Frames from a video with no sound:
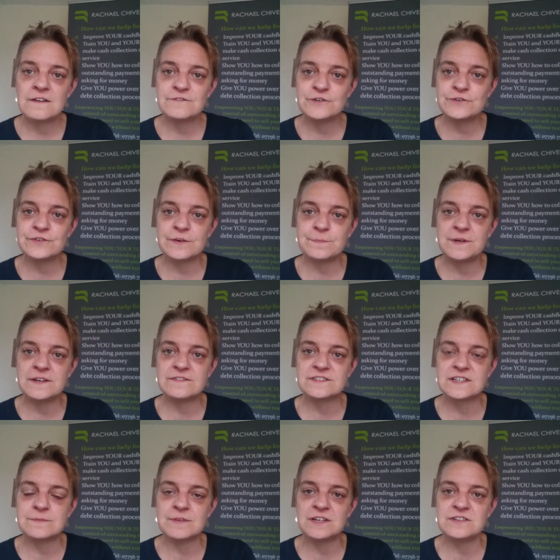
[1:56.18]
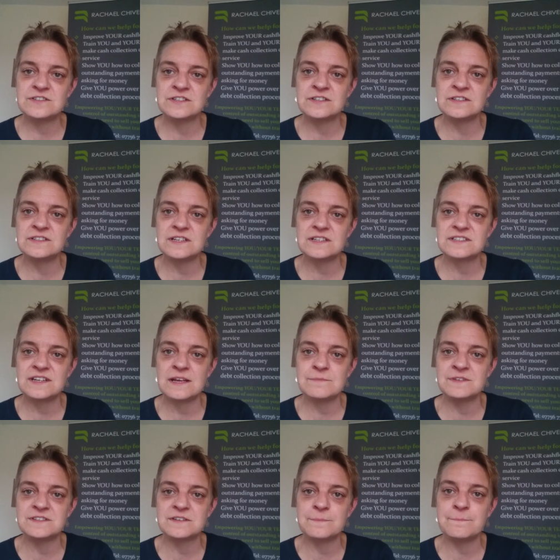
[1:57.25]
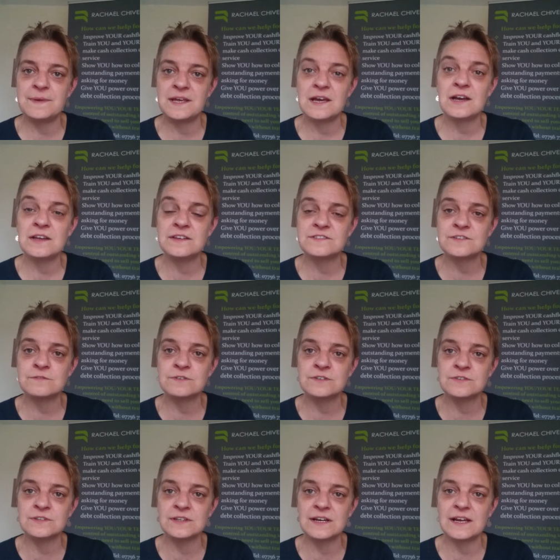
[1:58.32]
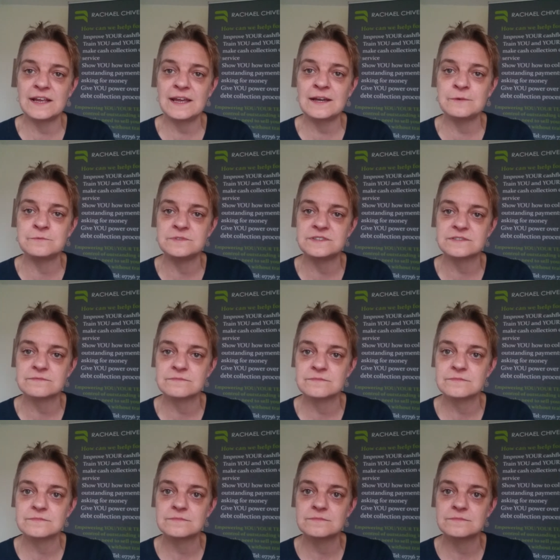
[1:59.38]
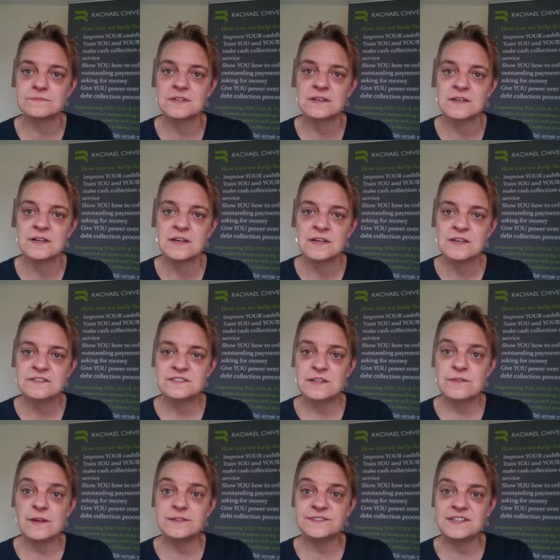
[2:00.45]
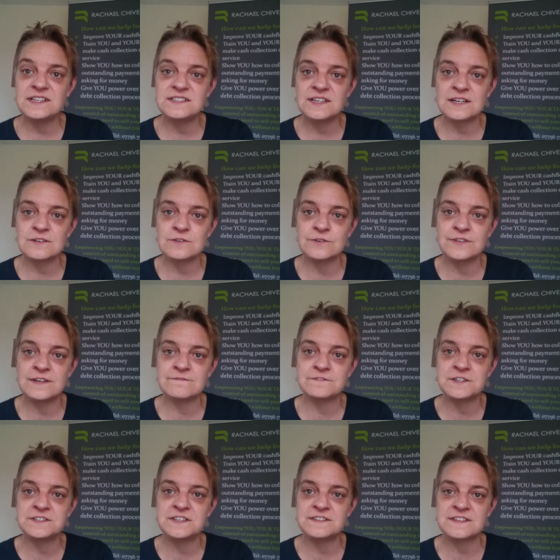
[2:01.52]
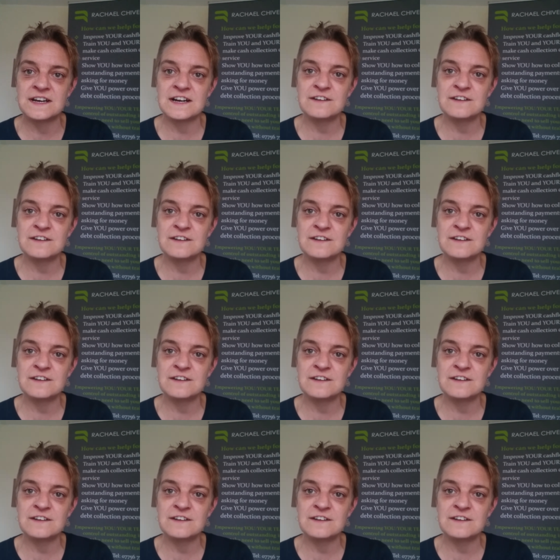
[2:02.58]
I've also previously mentioned statements can be a historical account. So they'll detail all the invoices